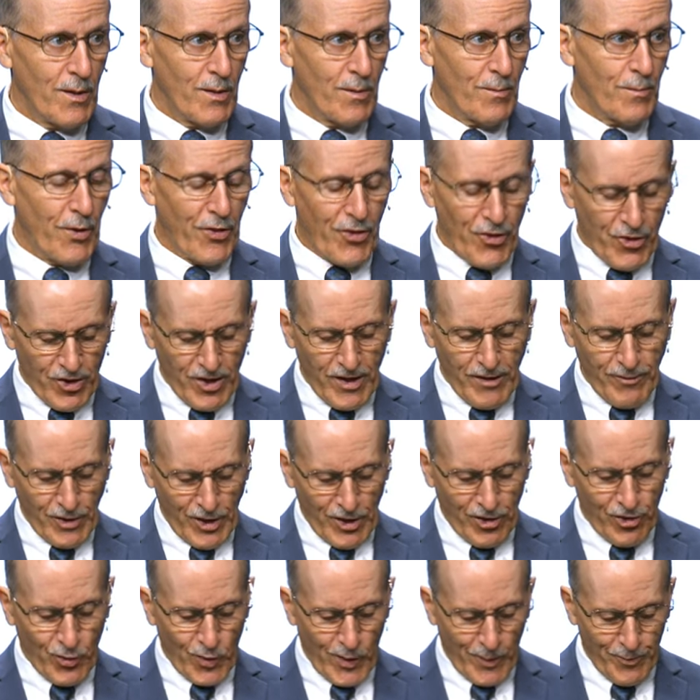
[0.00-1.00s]
But there's even a
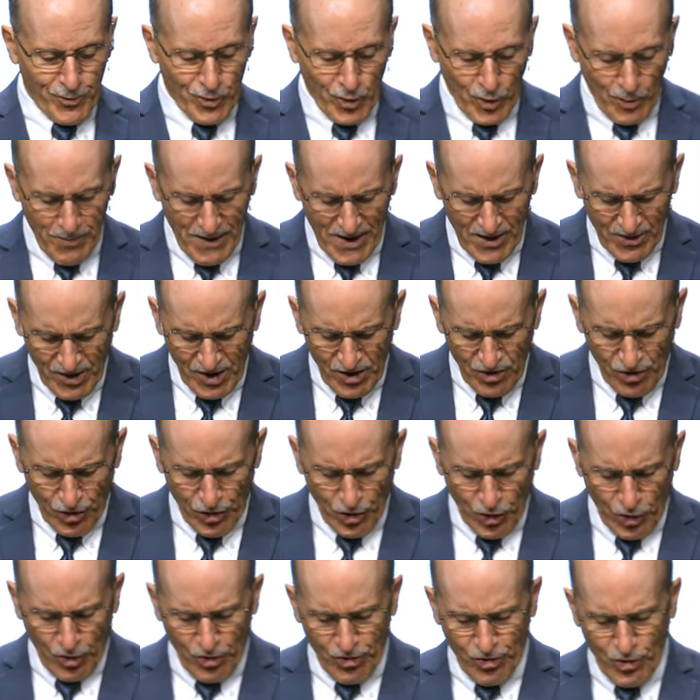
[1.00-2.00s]
scripture about his
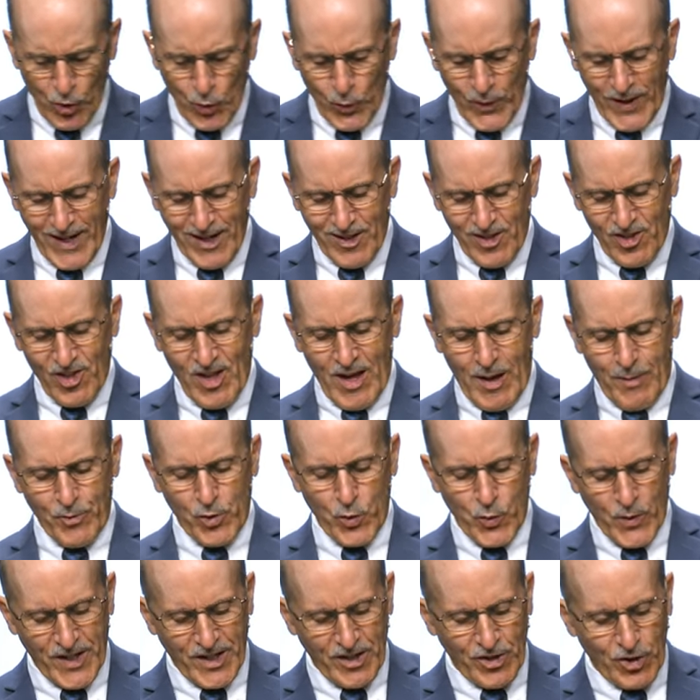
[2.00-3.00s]
thirst. You read in Psalm
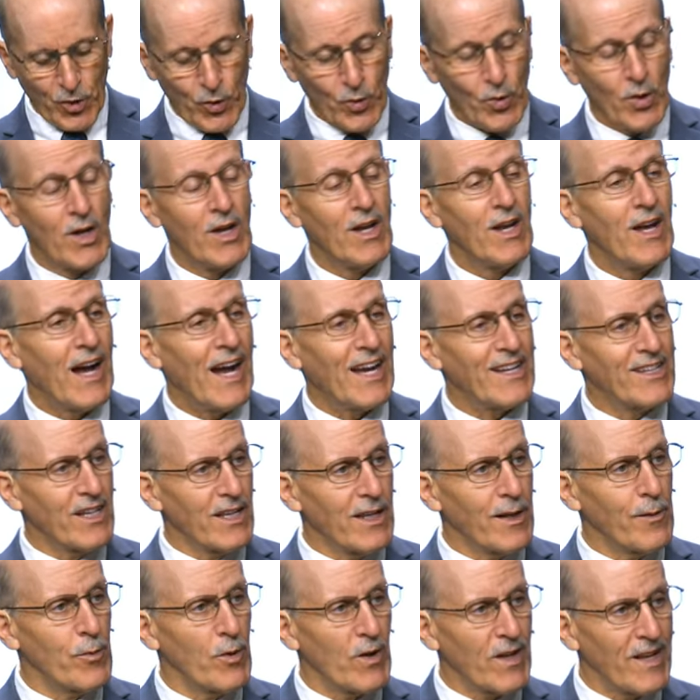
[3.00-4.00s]
22, I
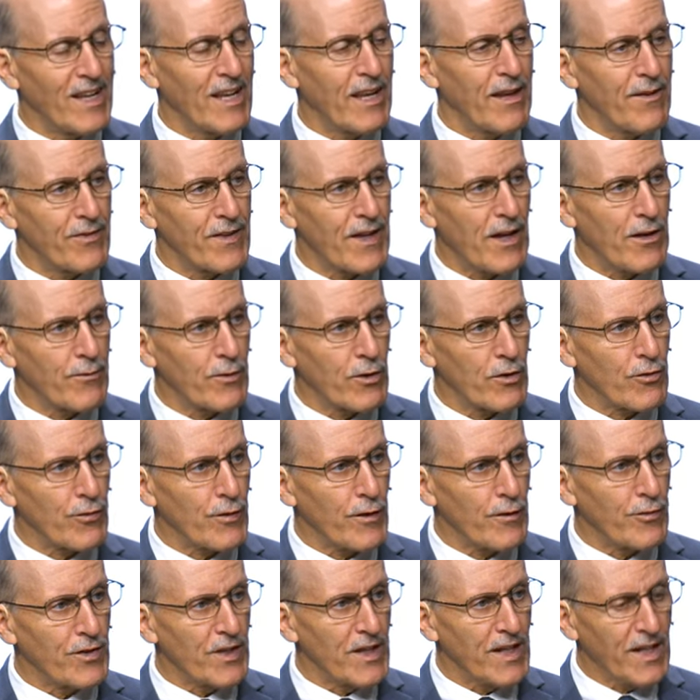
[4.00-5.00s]
deliberately left out verse
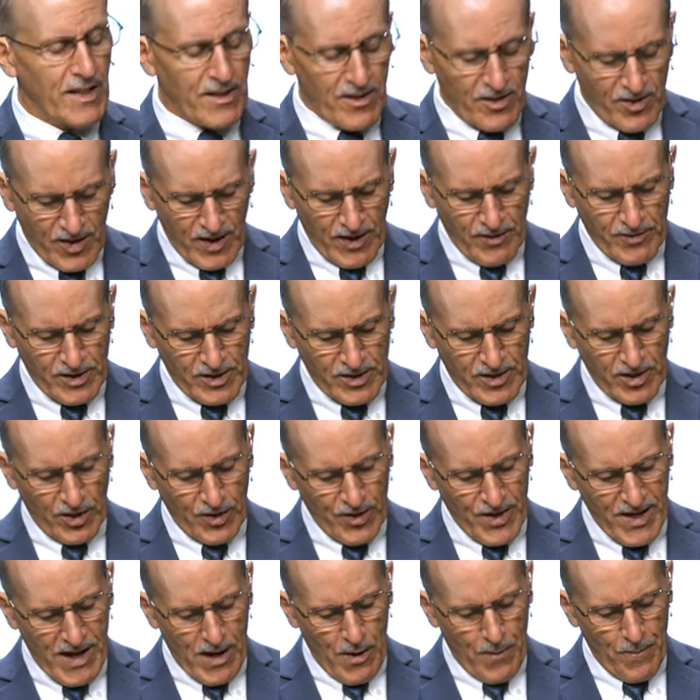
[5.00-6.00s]
15 and saved it till
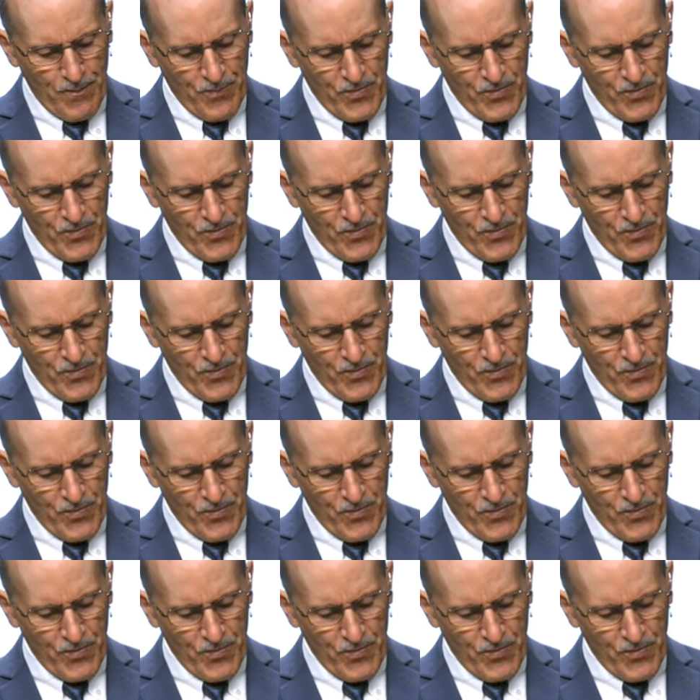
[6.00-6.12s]
now.